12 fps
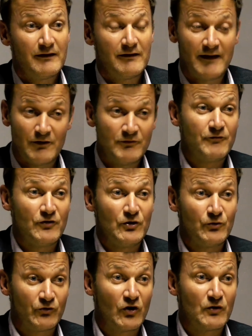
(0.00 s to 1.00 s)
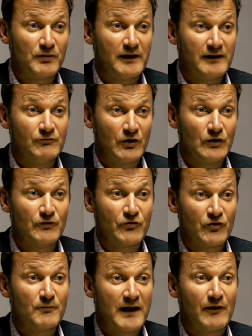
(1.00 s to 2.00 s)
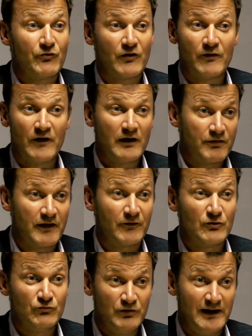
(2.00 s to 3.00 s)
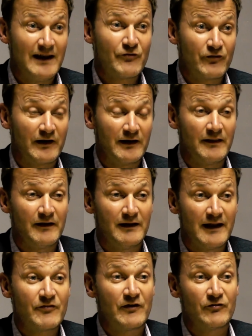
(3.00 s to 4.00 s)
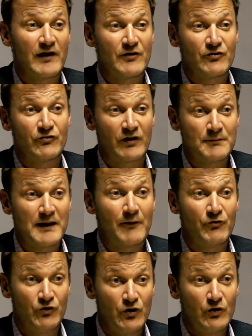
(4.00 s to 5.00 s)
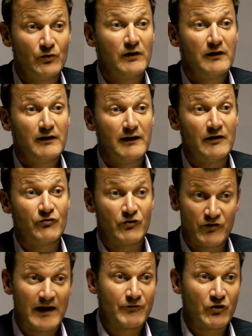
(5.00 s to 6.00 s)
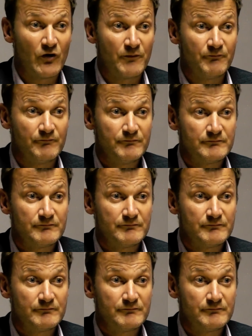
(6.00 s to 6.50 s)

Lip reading: That revenue has got to be recovered somehow, so the only thing that realistically that lettings agents are going to be able to do is to save time,